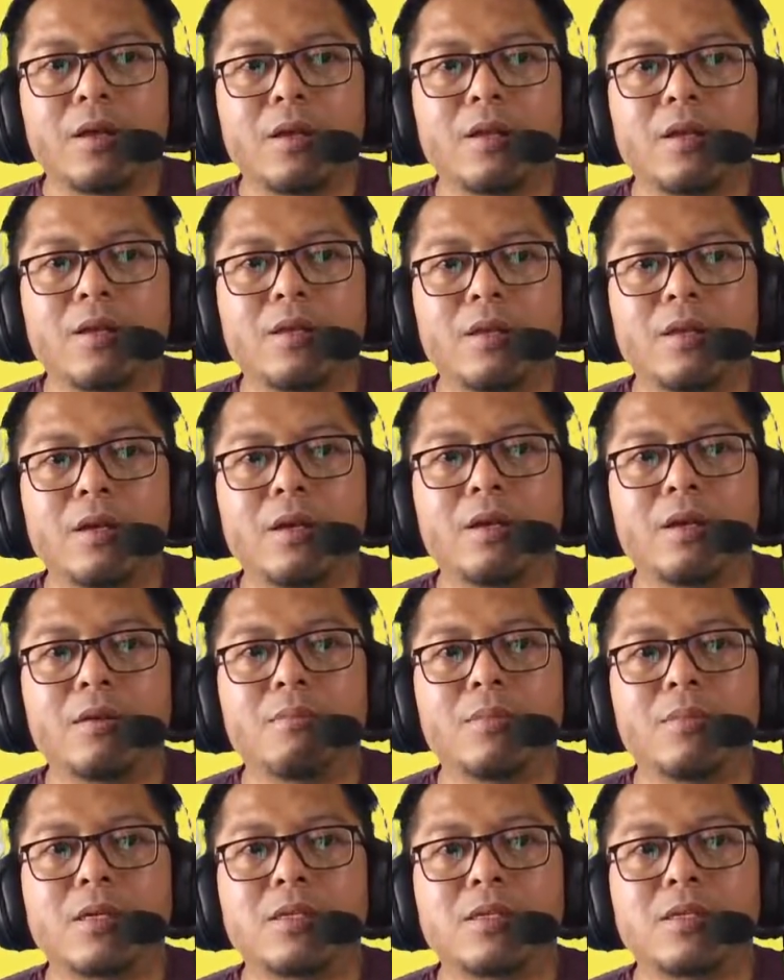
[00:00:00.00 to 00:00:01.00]
the
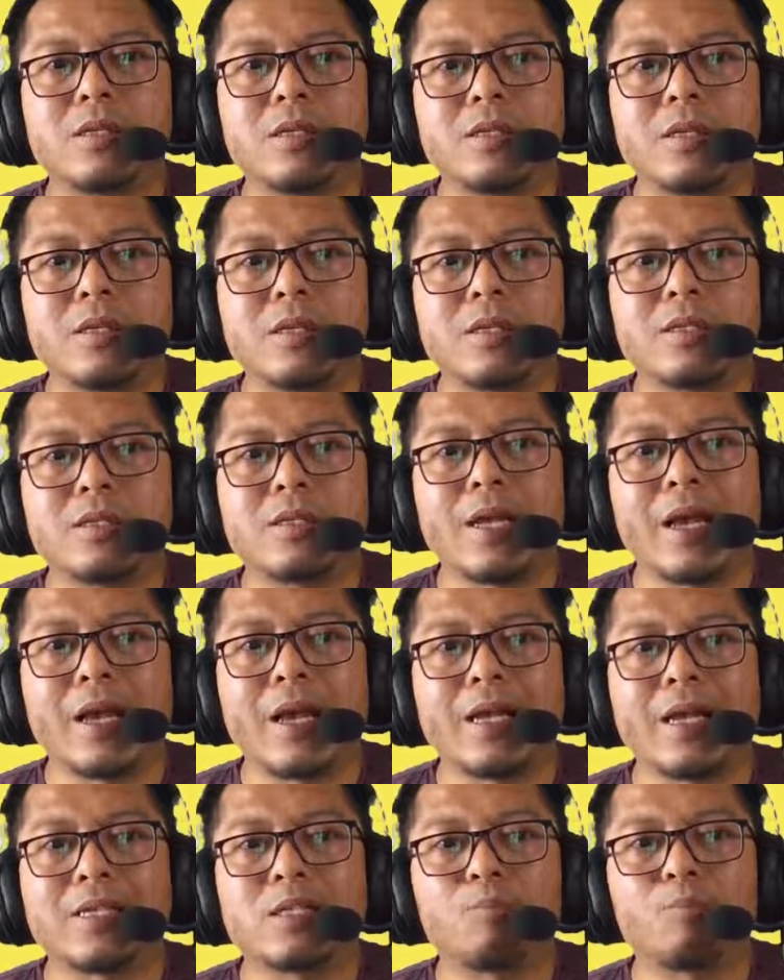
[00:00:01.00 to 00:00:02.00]
messages
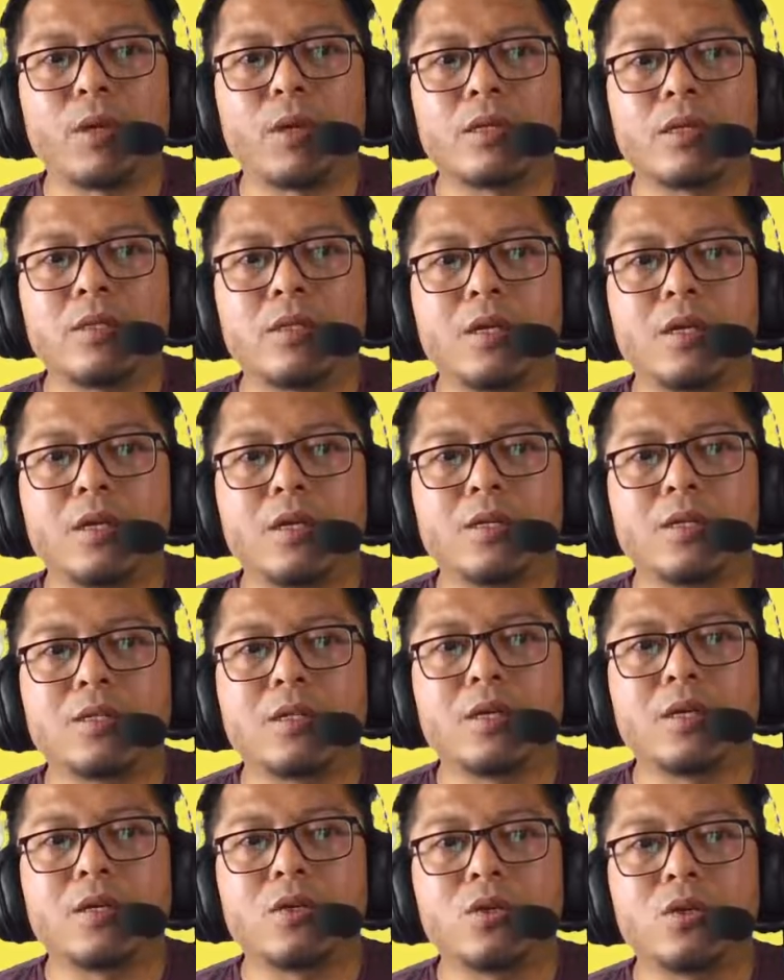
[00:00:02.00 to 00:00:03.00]
as pictures
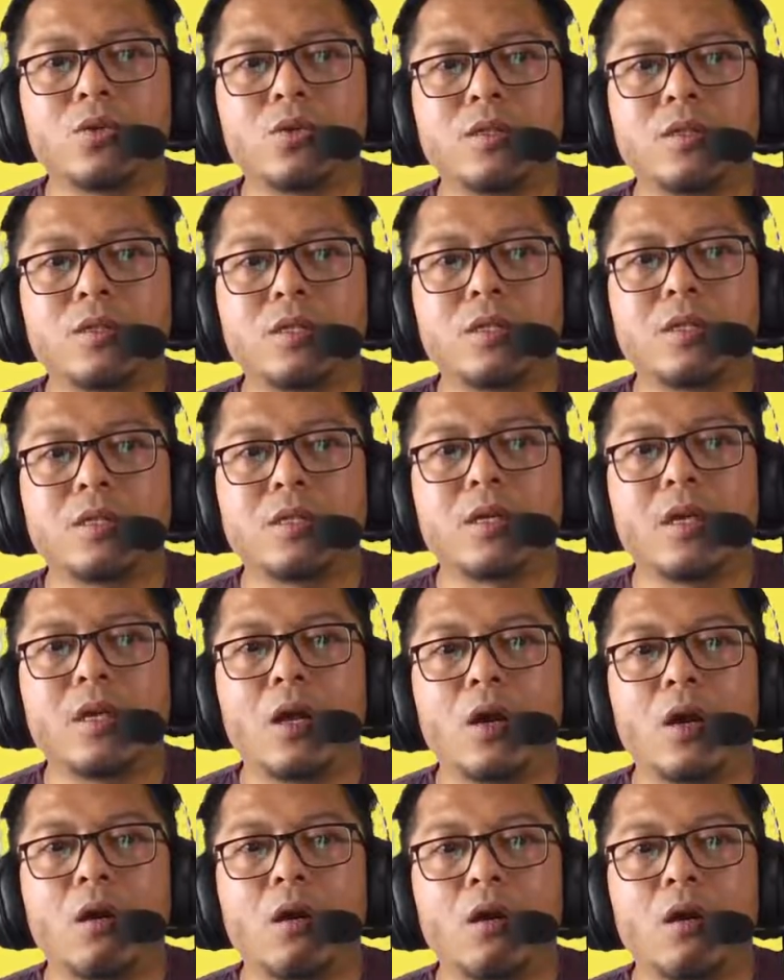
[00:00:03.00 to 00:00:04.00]
you see
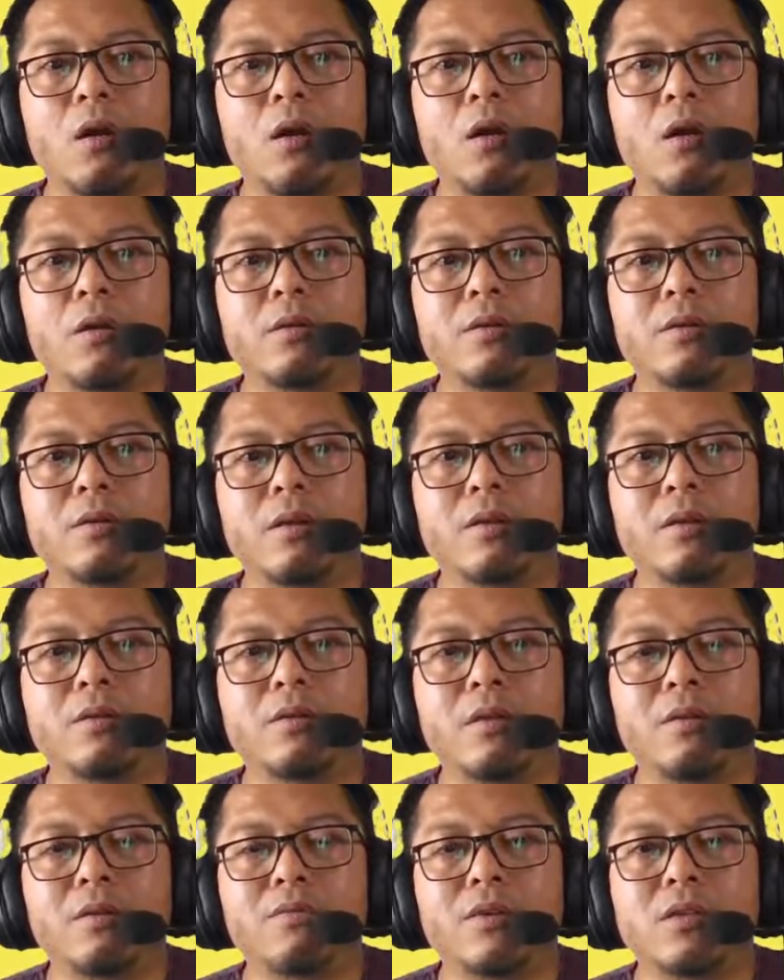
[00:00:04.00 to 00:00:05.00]
on the
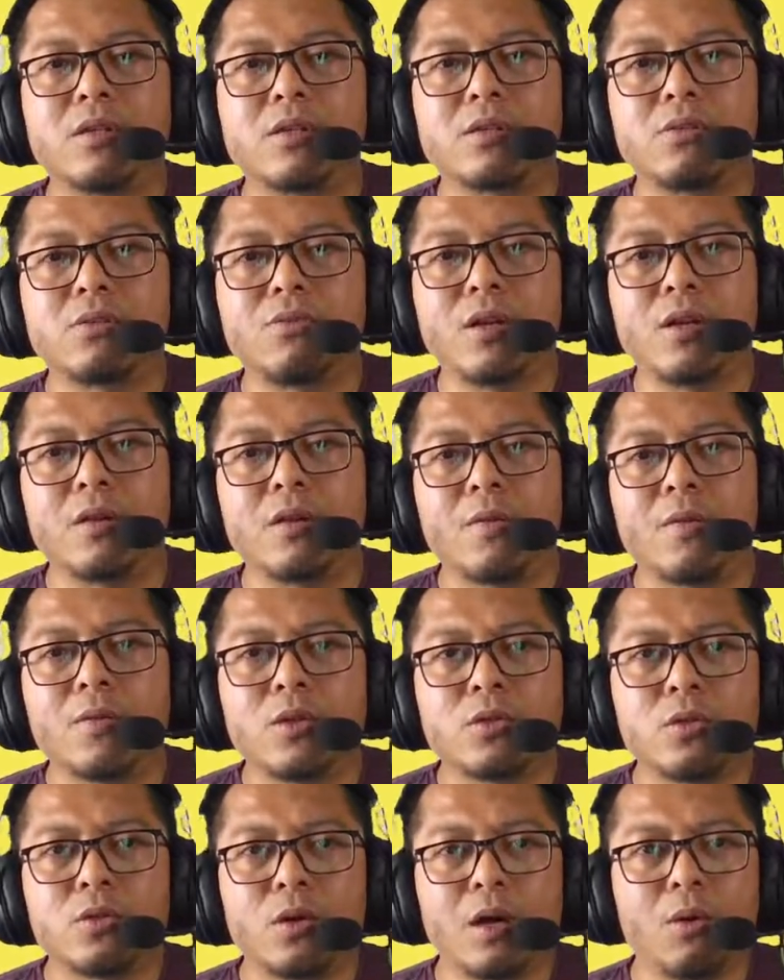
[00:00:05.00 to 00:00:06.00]
TV screen.
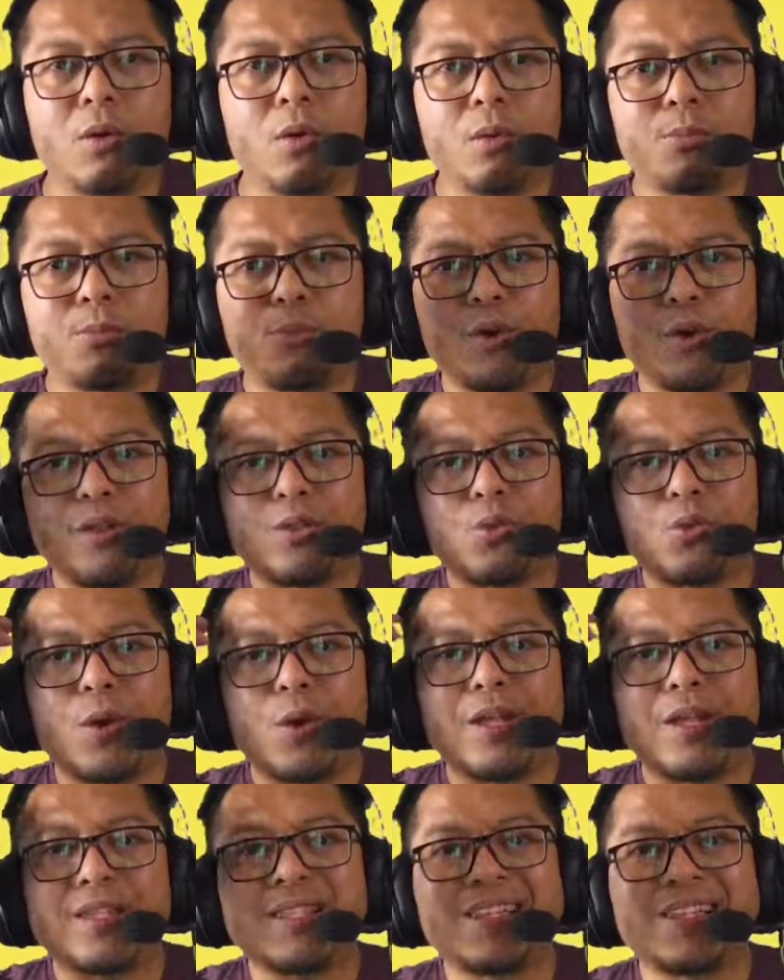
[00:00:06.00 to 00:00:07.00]
So our brain
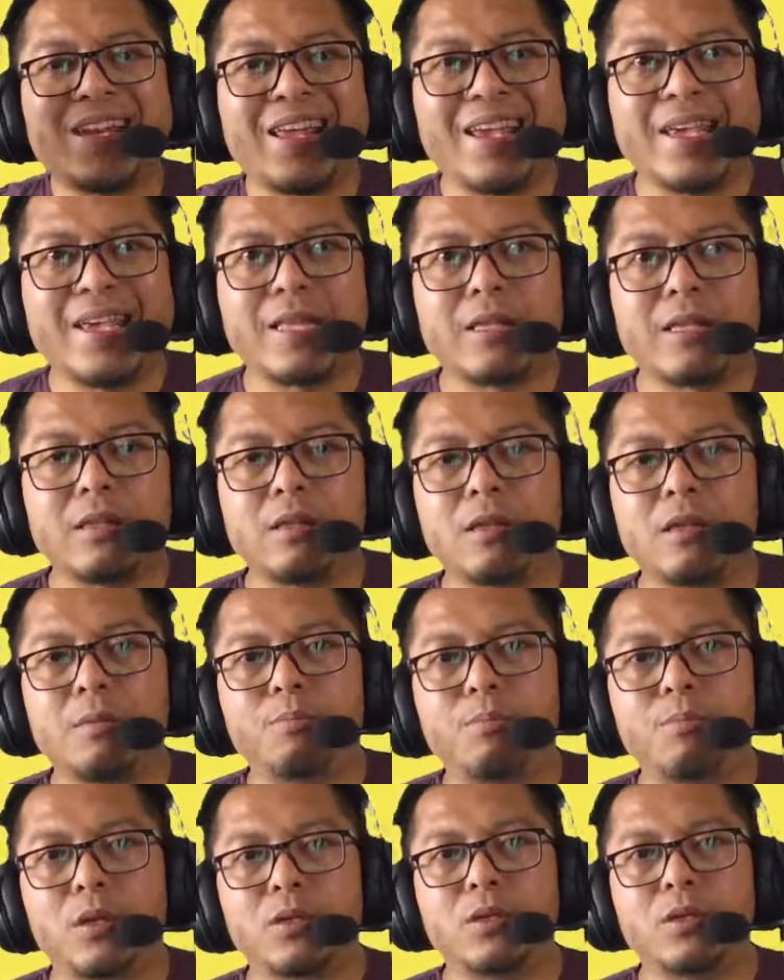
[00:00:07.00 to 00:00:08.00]
translate the
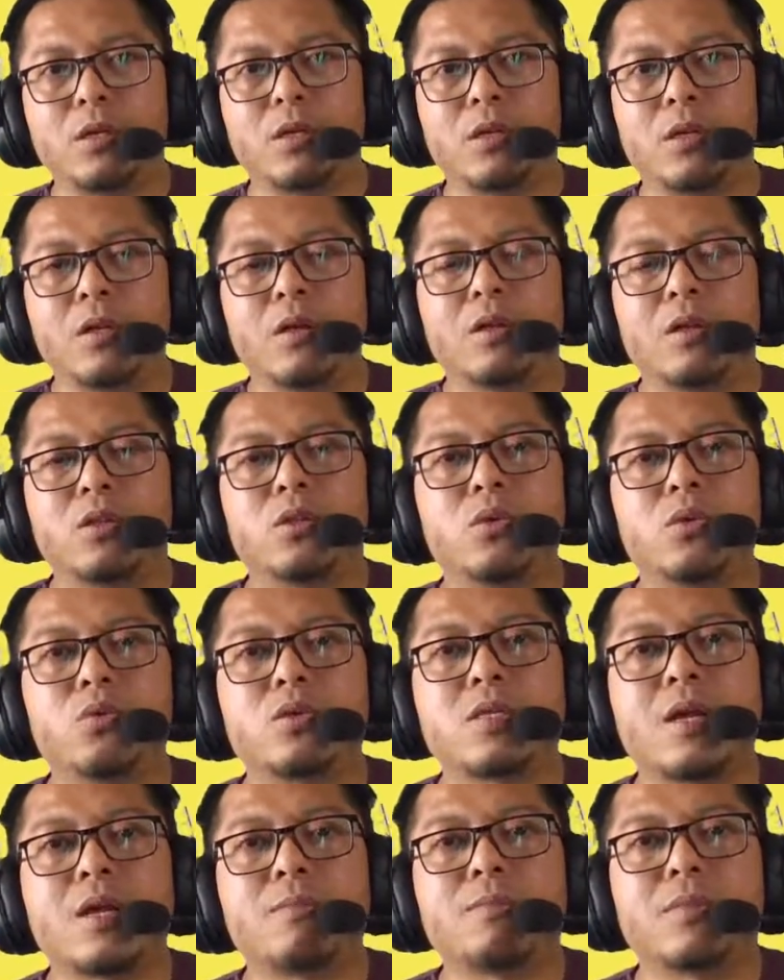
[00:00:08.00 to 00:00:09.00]
picture to
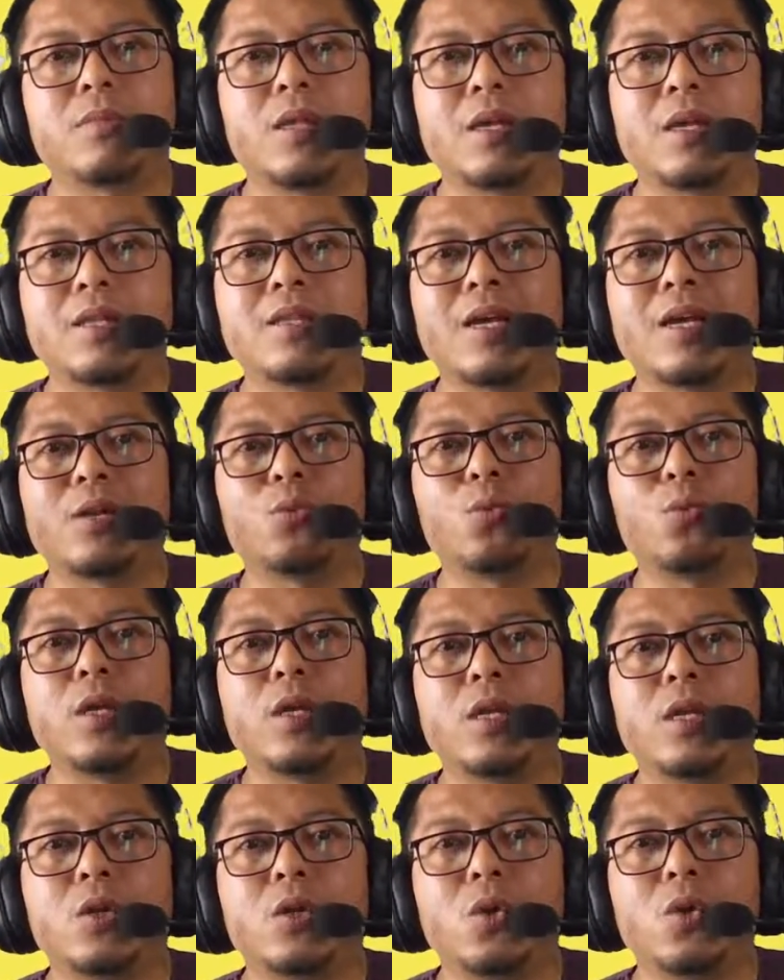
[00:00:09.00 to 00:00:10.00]
something that
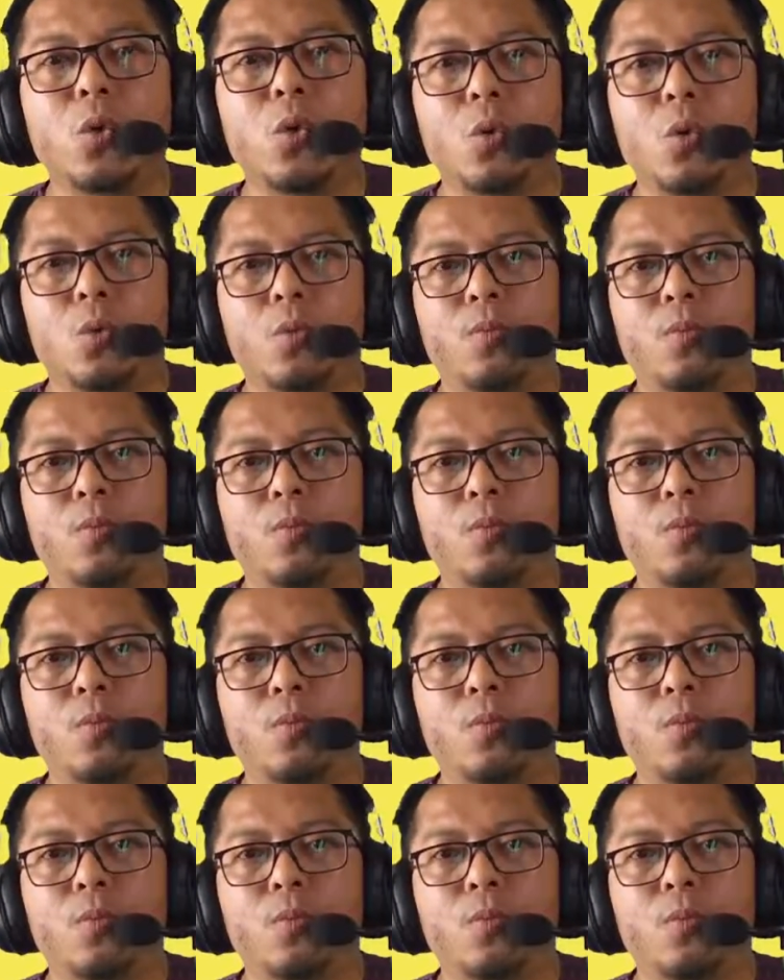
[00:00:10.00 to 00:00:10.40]
we know.